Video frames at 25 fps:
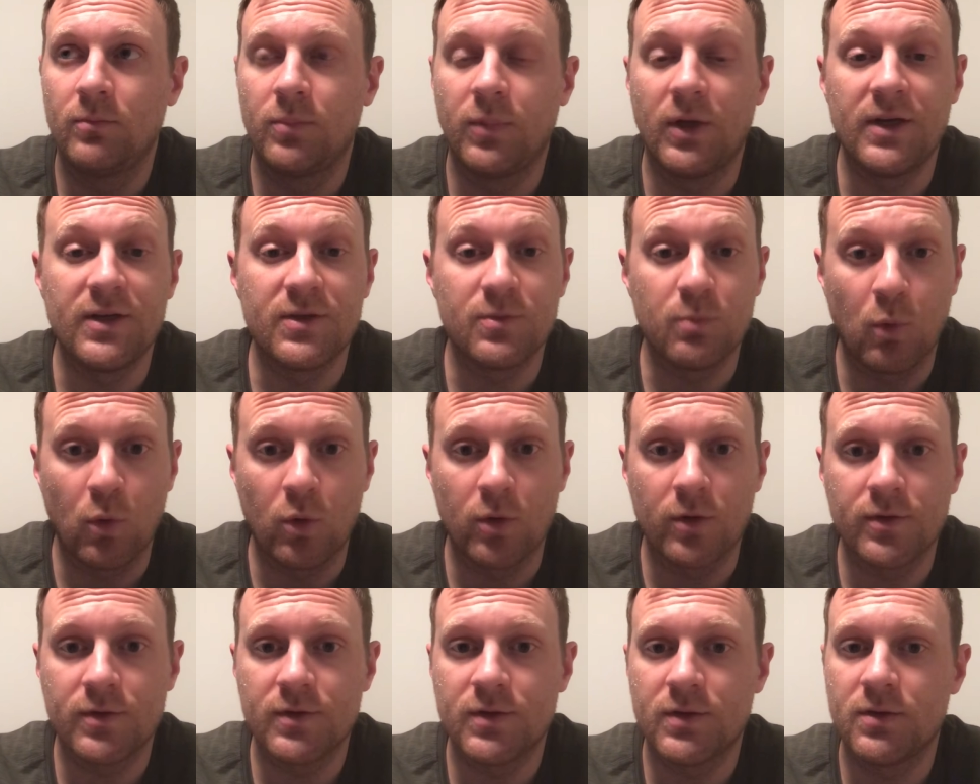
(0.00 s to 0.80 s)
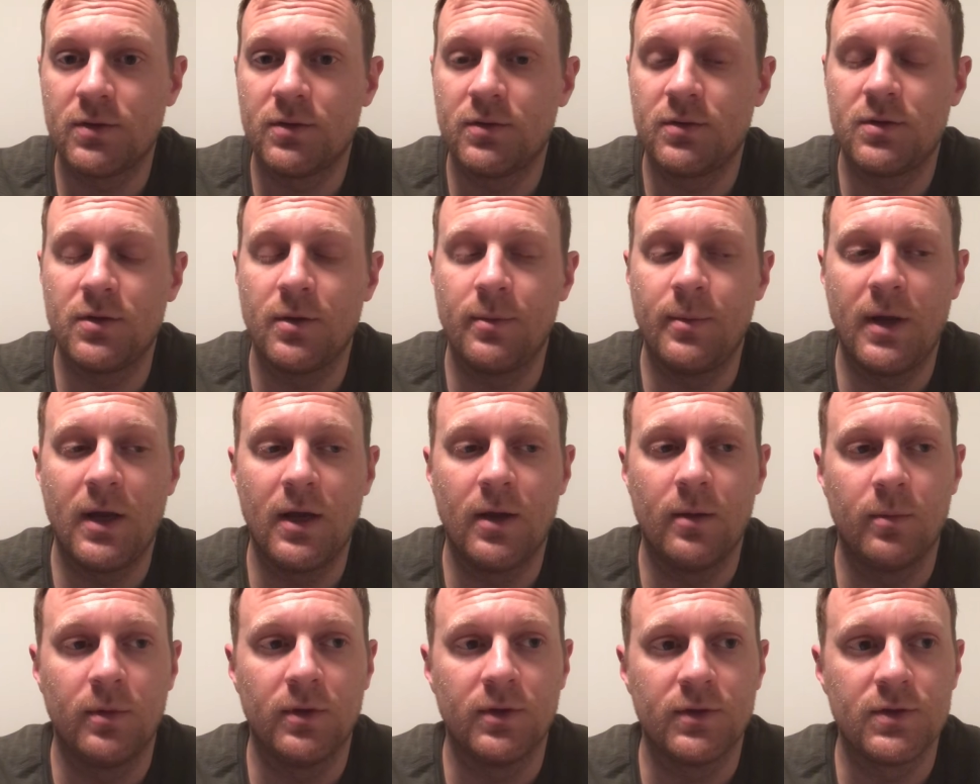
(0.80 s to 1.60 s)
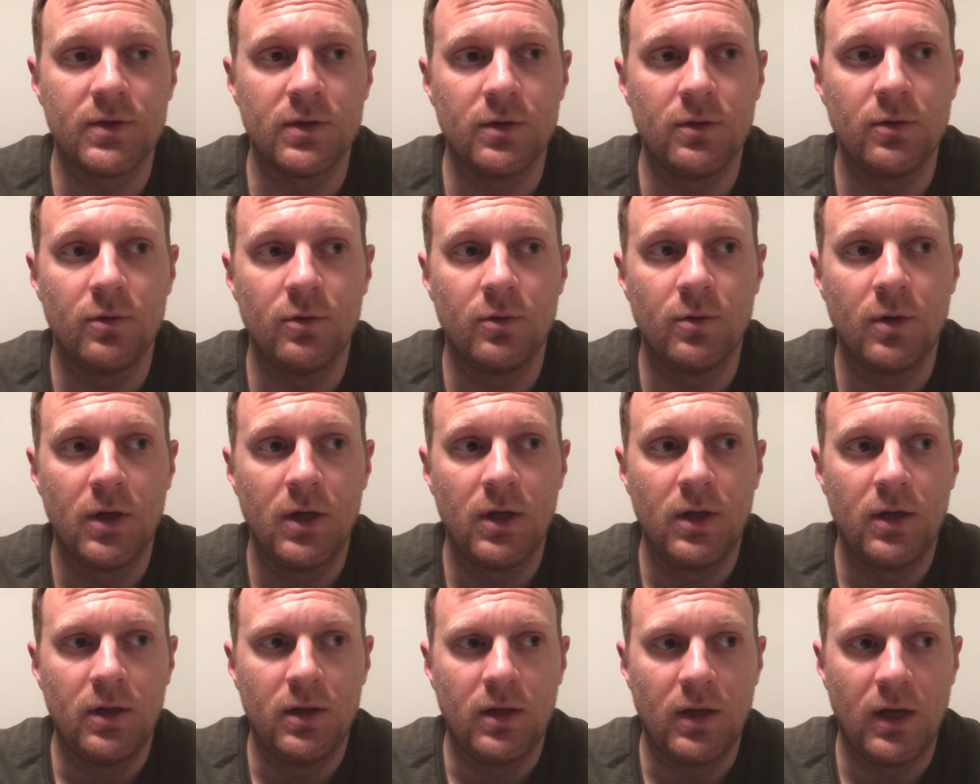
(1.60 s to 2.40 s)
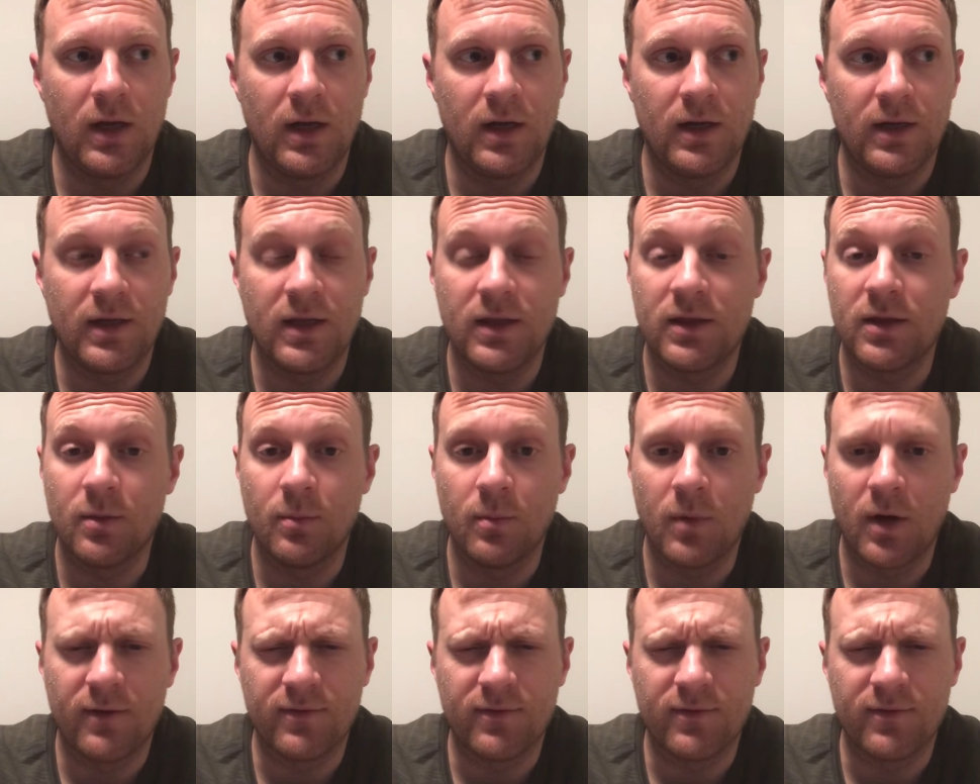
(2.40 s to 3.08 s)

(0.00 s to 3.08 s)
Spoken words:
play sports, to be able to get them